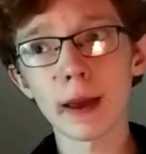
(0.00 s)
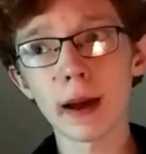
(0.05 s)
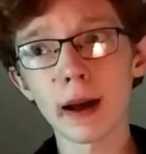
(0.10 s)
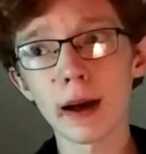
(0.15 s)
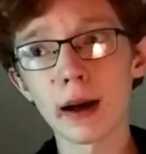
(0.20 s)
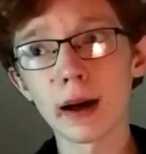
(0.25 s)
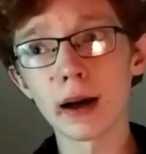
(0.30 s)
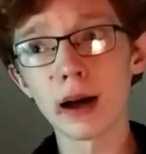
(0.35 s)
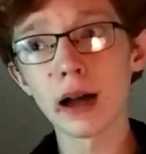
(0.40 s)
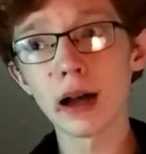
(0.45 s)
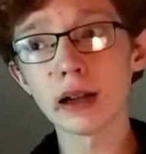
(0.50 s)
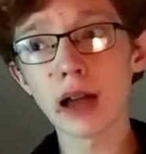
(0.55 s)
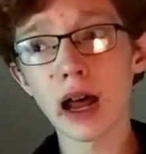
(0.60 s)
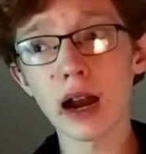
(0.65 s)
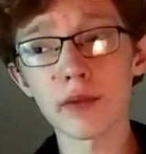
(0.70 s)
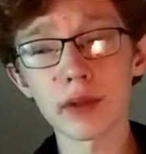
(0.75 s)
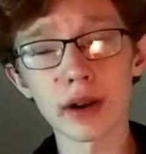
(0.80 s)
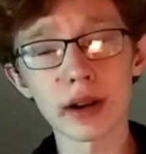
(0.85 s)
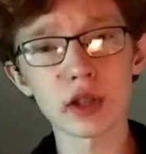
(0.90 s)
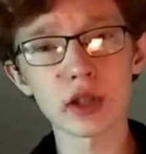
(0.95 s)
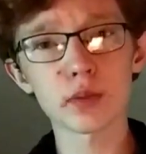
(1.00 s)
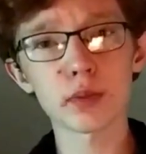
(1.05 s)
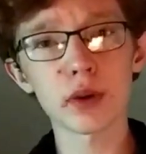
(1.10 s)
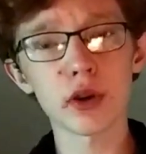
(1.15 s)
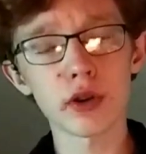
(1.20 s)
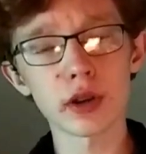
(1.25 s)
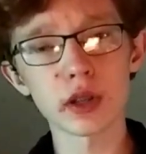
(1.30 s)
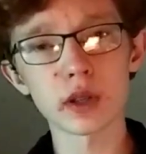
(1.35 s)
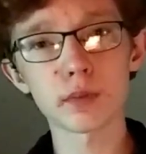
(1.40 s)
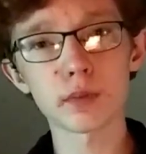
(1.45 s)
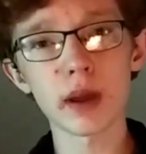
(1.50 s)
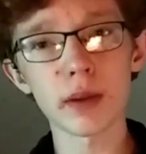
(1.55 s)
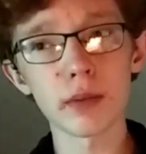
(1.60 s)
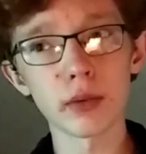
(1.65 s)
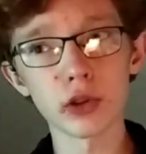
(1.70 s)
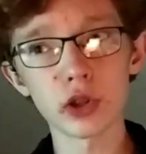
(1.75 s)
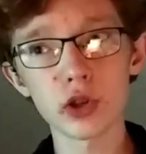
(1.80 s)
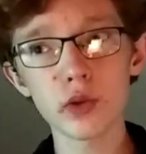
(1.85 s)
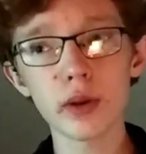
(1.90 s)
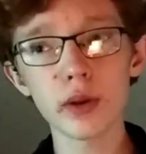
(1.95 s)
a lot of inexperienced
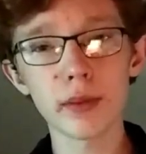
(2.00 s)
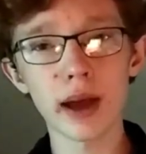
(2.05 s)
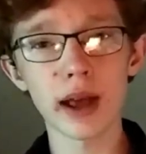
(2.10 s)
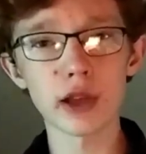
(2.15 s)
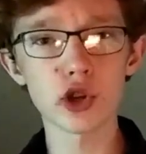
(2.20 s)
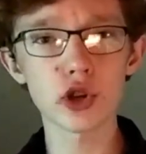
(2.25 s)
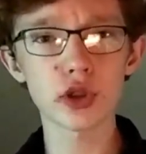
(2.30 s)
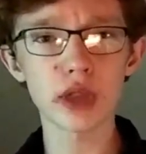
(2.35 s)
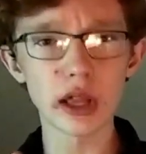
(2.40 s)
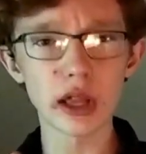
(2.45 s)
people do in magic.